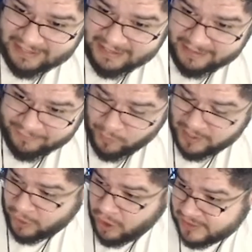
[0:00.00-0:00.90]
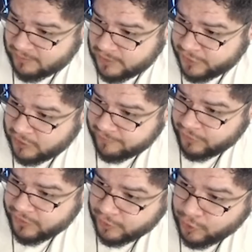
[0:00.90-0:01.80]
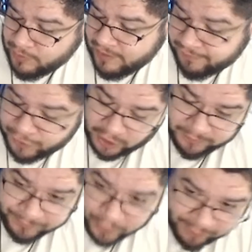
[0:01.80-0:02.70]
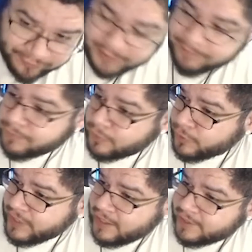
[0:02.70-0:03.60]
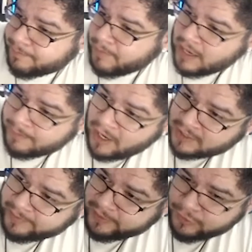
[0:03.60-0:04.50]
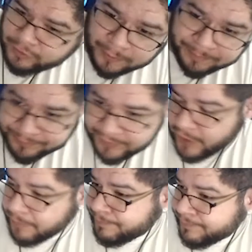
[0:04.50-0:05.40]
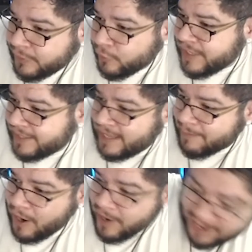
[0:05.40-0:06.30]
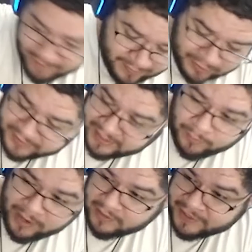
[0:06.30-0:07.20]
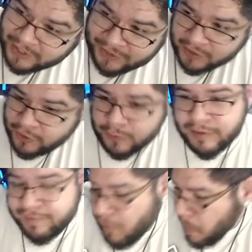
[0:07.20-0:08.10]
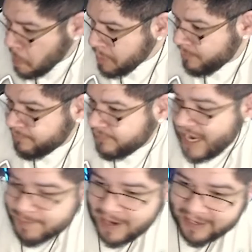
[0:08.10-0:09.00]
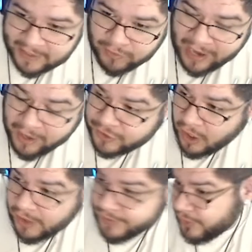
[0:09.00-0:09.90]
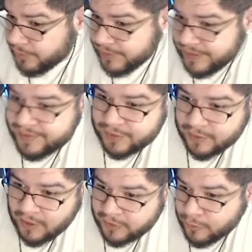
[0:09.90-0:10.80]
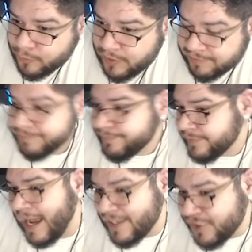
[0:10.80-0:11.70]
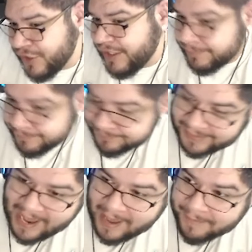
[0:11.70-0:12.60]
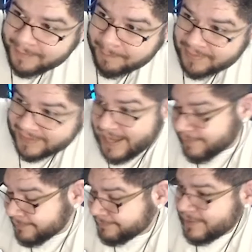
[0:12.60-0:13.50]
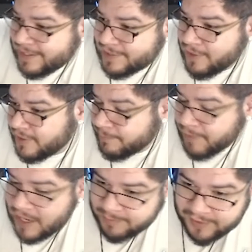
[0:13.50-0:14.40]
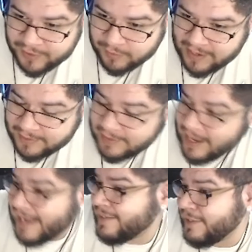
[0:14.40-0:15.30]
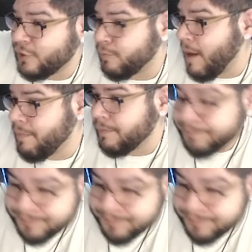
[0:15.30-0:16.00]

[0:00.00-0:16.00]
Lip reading: If you want to call someone a cheater for using a Goomwave, sure, go for it. Go yell at a Box player too, though. You know, you take them away, you can take away our ledge dashes on Goomwave. Dashback at a crouch, also easier on Goomwave. Kind of cheating, yeah. But again, as long as the Box player is around, I see no problem.